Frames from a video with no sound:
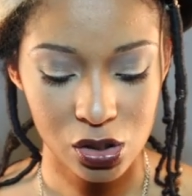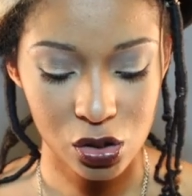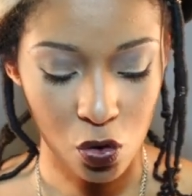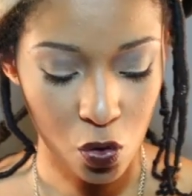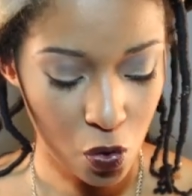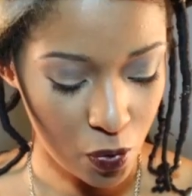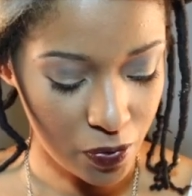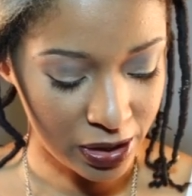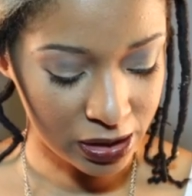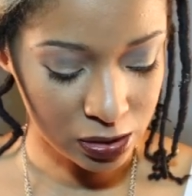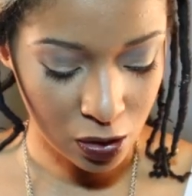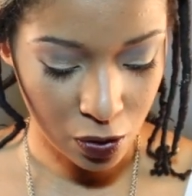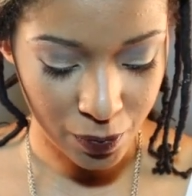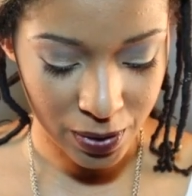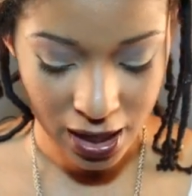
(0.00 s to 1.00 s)
So that's
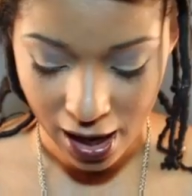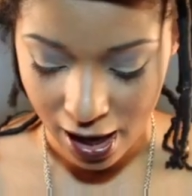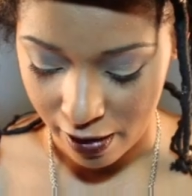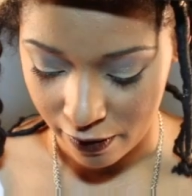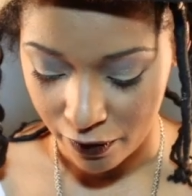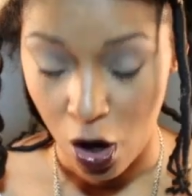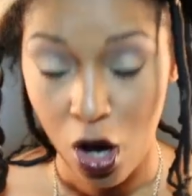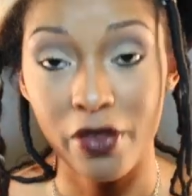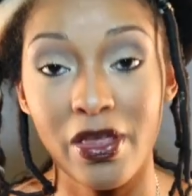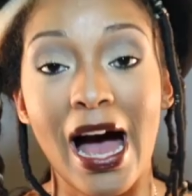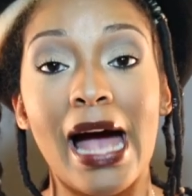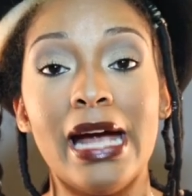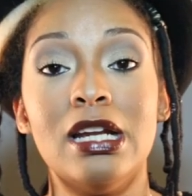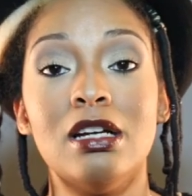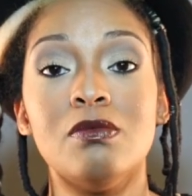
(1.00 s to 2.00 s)
what we have.
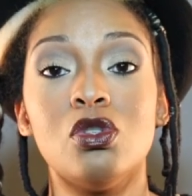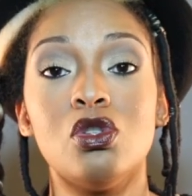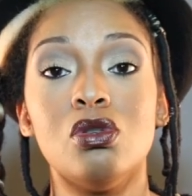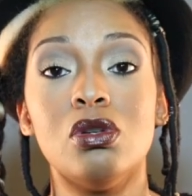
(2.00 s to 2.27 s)
Items